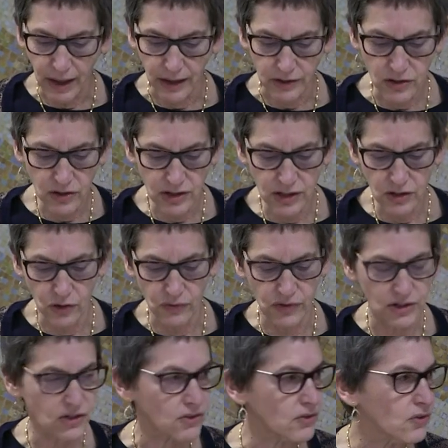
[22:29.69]
I'll, turn it
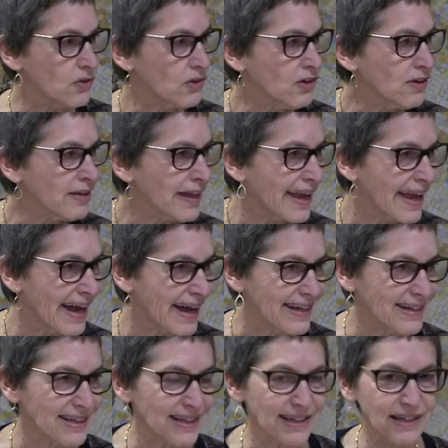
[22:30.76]
over to Earl,
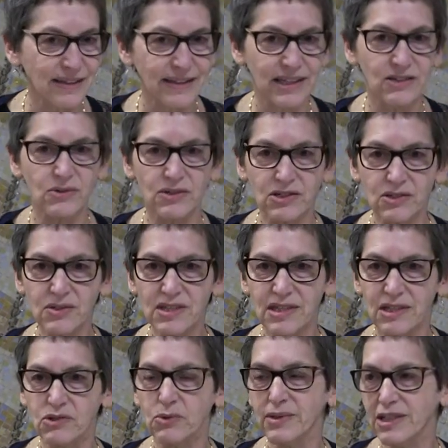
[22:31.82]
and he'll introduce
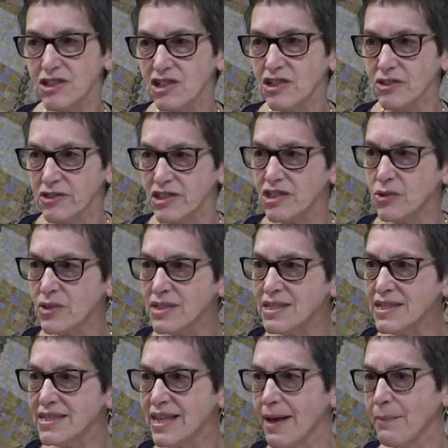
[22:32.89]
the traditional
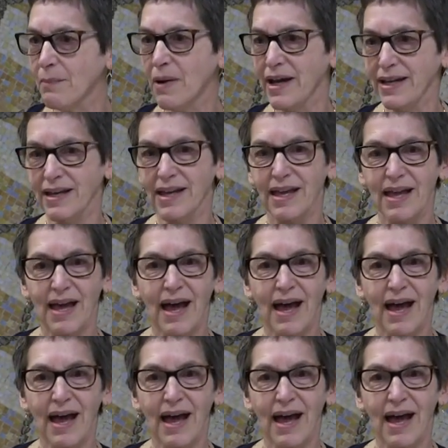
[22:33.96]
sources that might